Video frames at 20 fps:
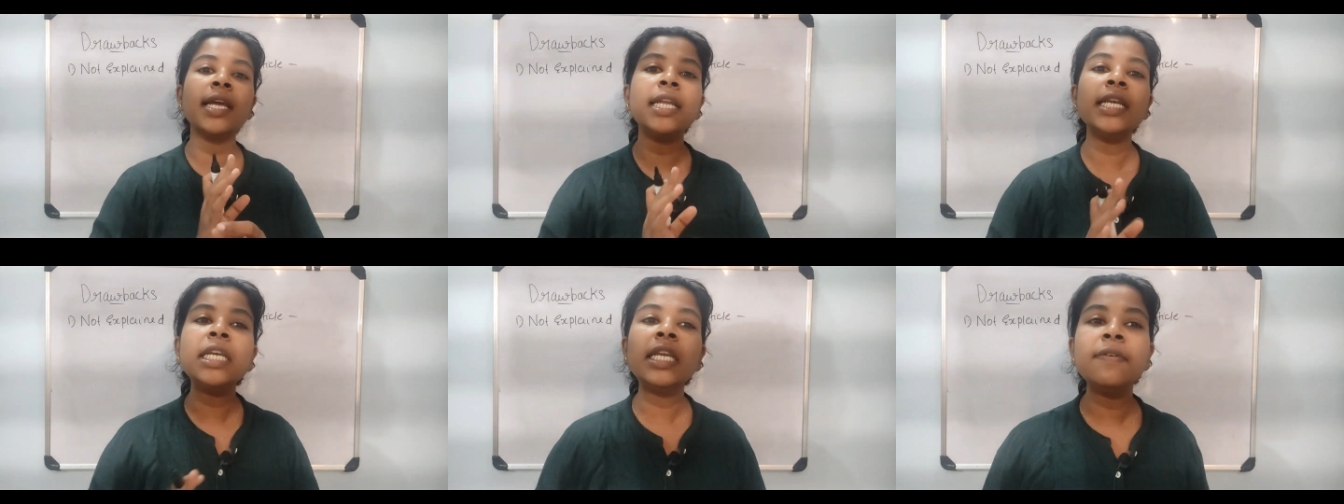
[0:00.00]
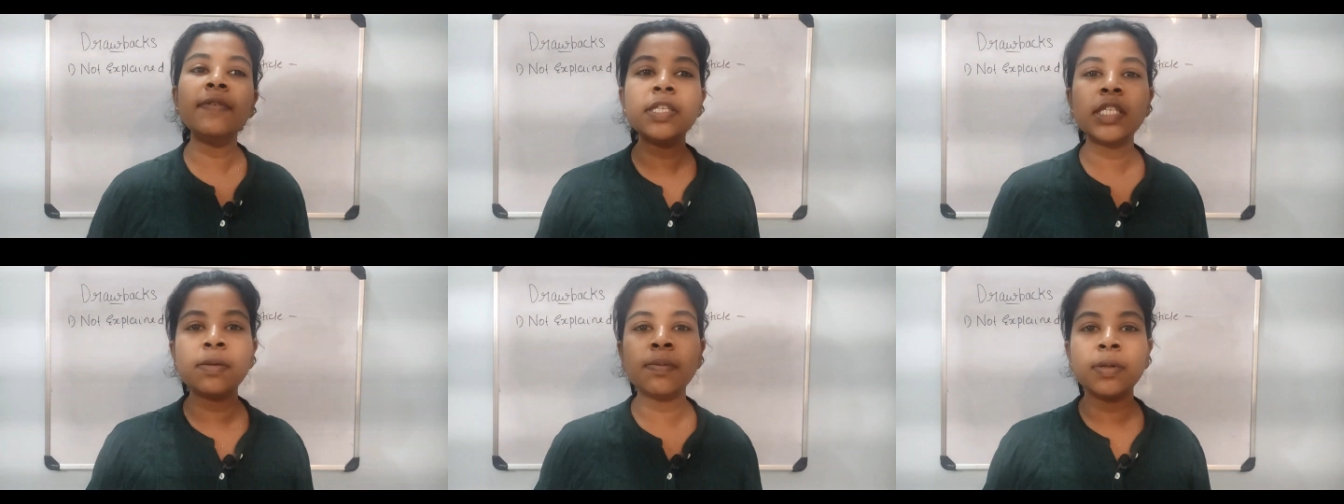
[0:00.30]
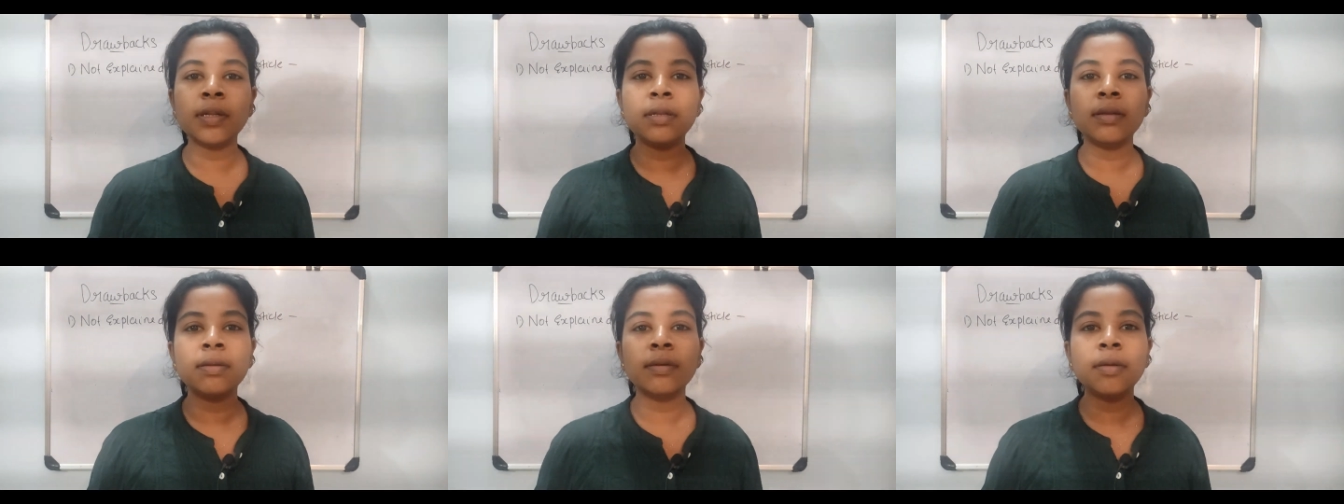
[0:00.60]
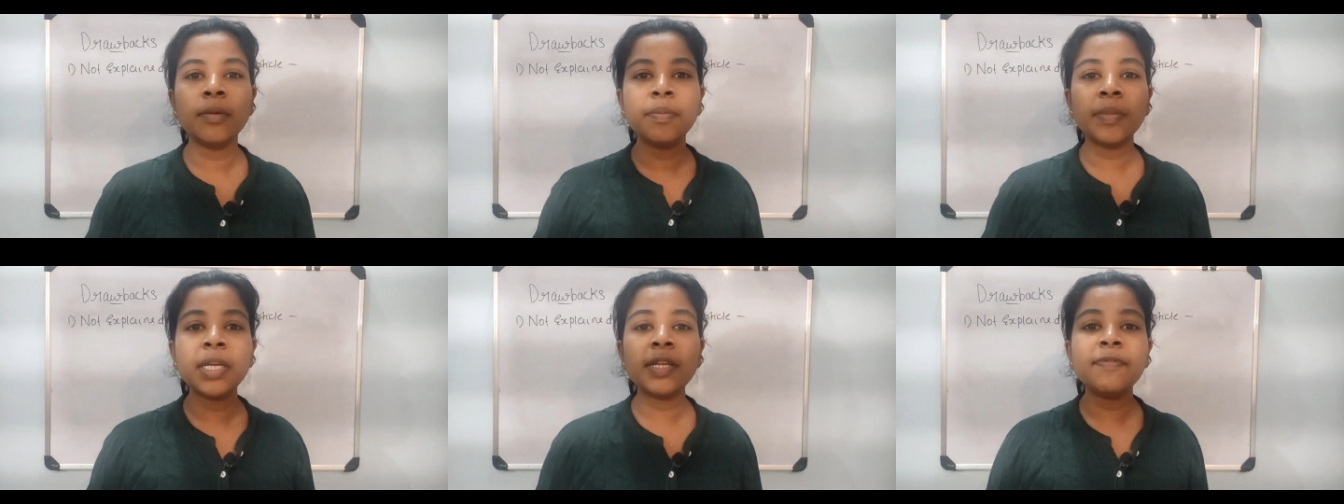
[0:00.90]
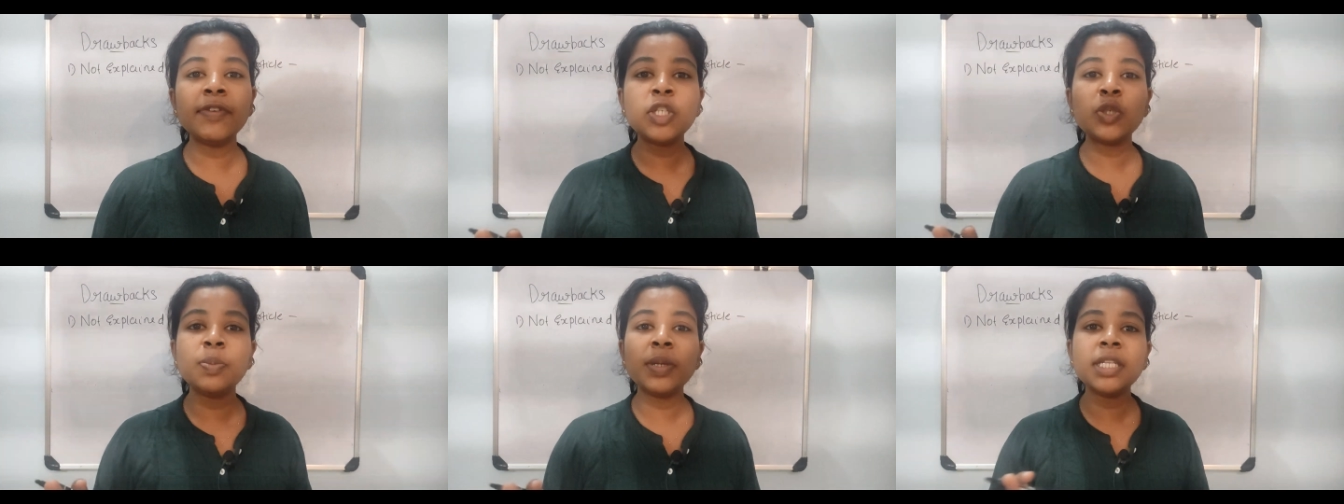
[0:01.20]
indivisible,
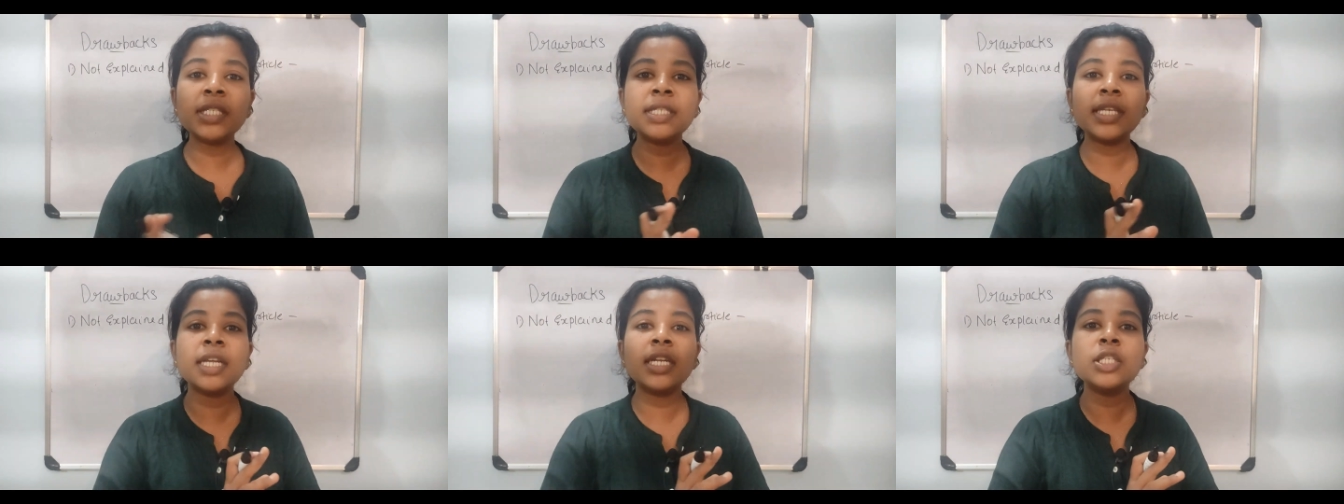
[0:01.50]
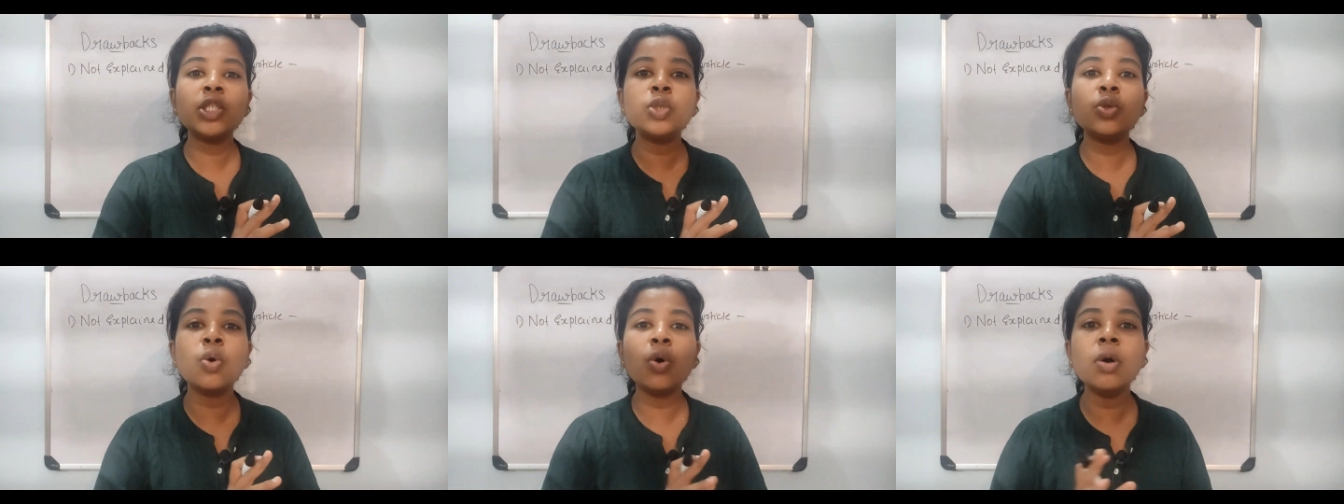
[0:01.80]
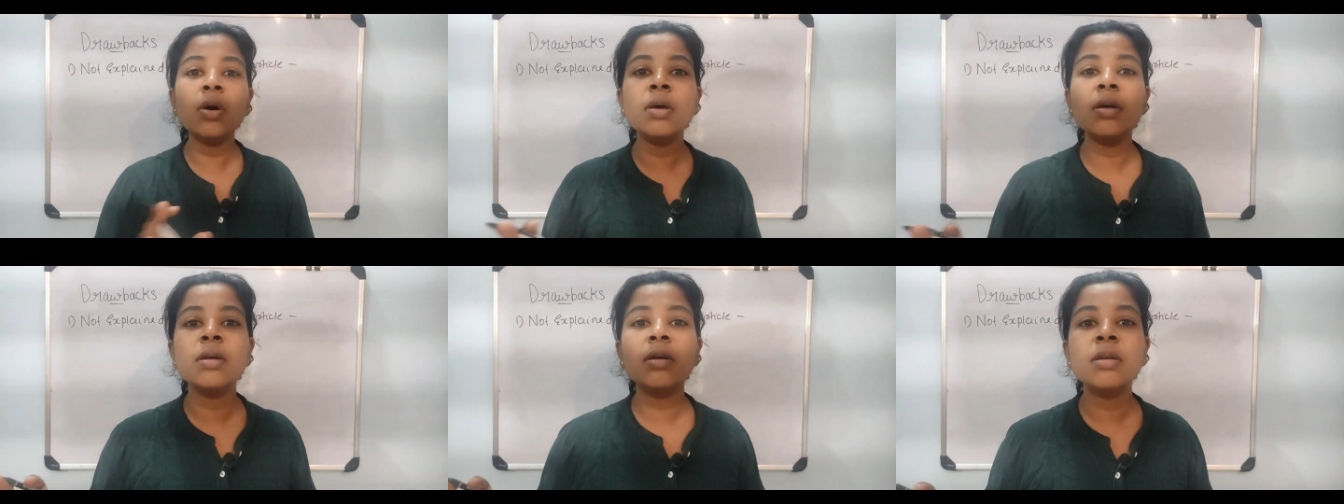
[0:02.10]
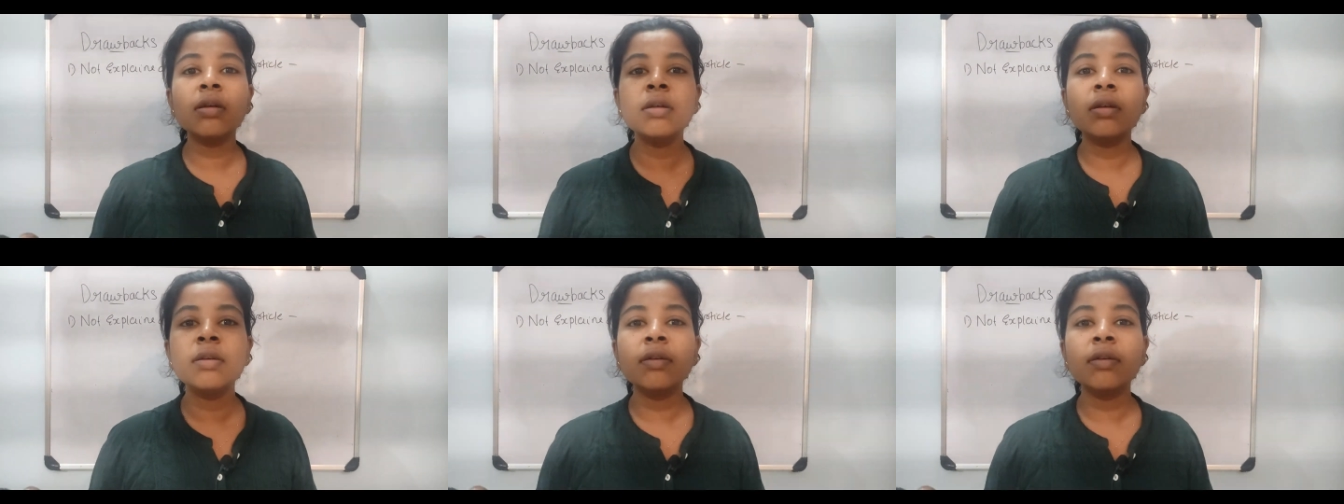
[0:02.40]
which means there is no